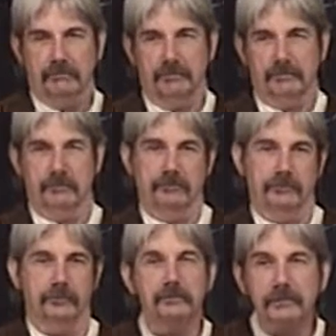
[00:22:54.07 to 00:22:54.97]
I'm not going
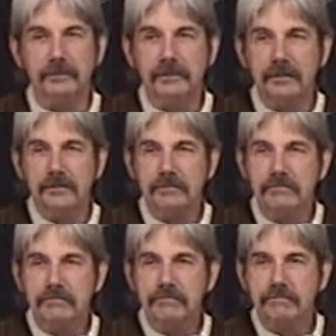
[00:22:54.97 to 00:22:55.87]
to do anything.
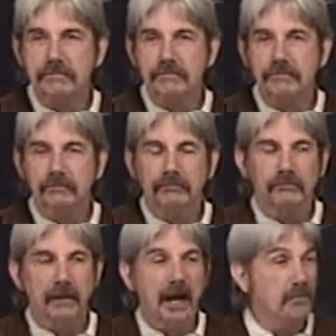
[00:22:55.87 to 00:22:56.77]

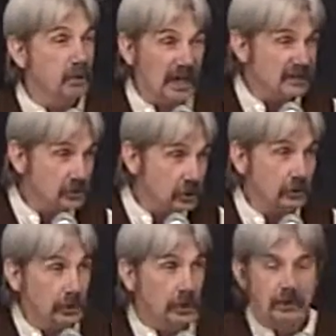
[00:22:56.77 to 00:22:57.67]
I'll bless
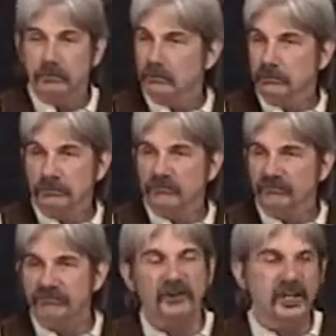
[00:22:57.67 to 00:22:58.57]
you.
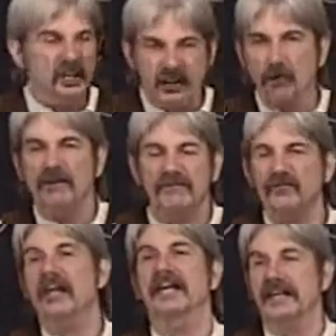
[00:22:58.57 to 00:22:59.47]
Forget it. Don't even
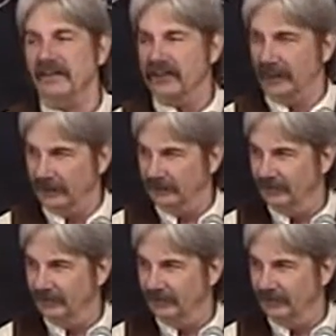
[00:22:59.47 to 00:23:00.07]
say anything.